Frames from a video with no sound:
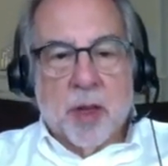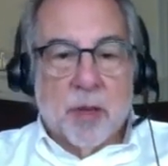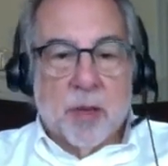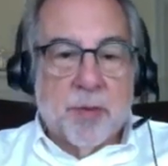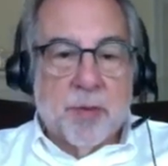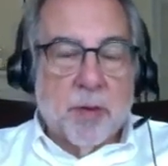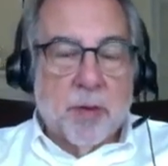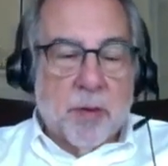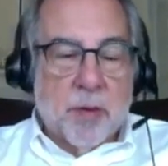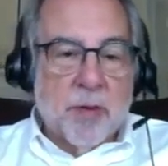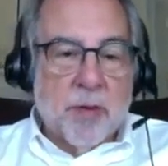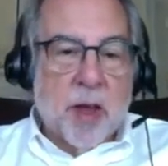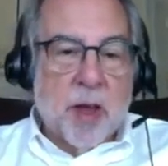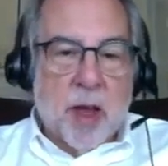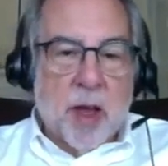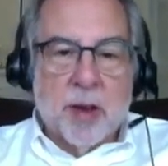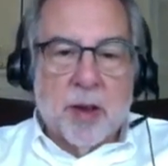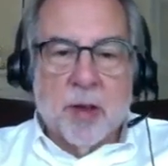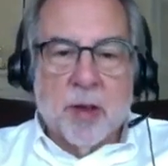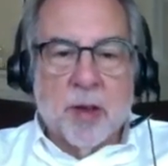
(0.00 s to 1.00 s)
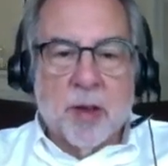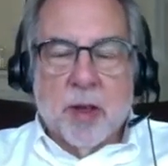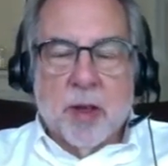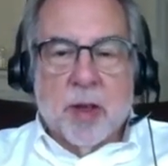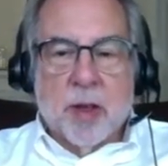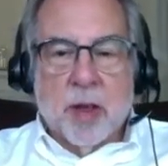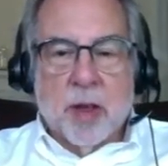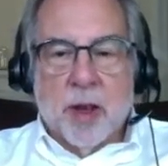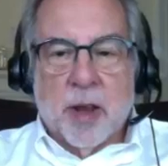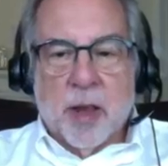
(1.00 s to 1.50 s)
If you've ever had
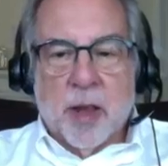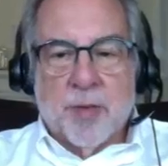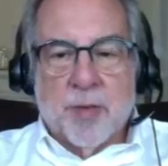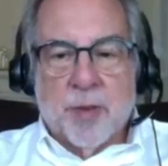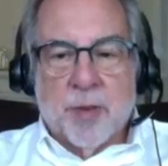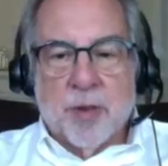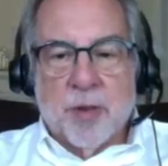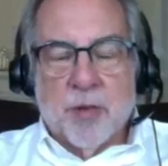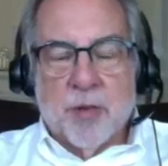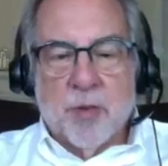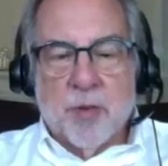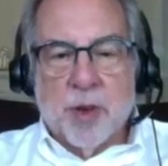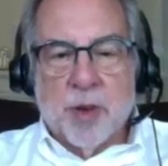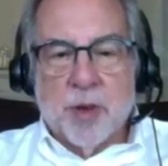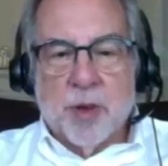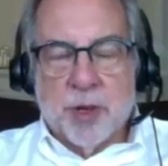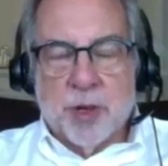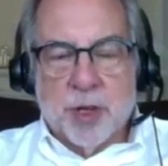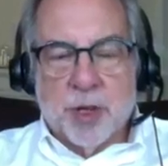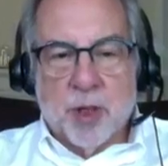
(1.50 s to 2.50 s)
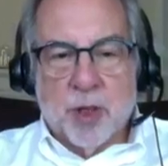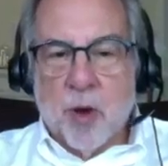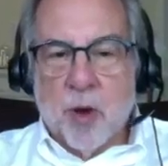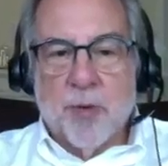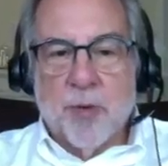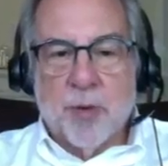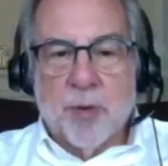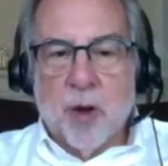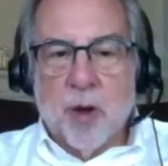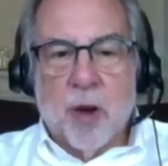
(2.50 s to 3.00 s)
an afternoon where you just
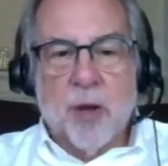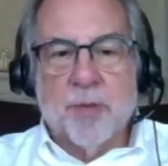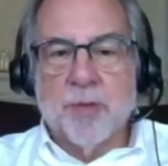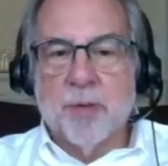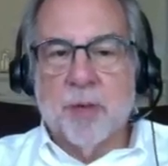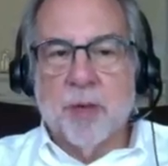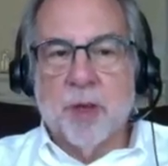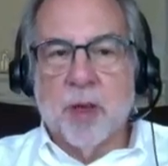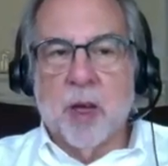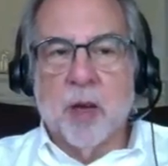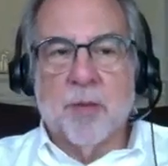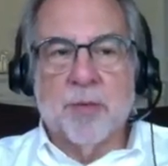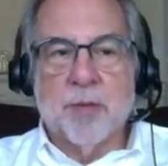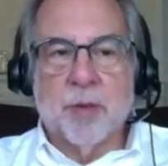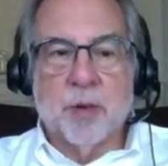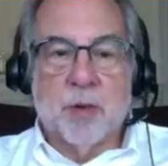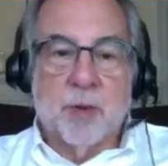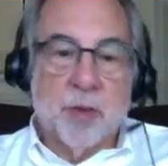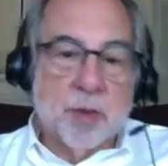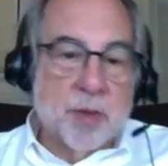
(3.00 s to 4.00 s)
loafed off for the afternoon,